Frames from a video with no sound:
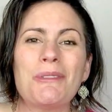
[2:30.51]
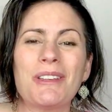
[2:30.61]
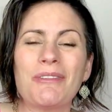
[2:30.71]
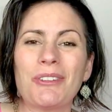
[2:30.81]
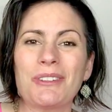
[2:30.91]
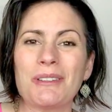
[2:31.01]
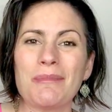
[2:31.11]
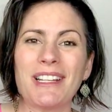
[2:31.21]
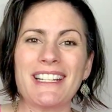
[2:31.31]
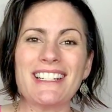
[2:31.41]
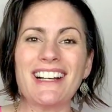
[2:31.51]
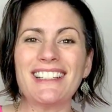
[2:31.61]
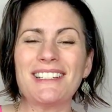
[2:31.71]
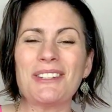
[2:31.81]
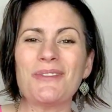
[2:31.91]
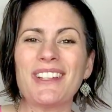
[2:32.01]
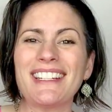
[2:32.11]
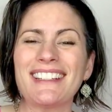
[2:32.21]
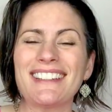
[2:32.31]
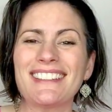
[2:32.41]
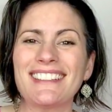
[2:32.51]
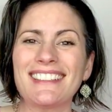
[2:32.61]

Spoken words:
give her some acknowledgement,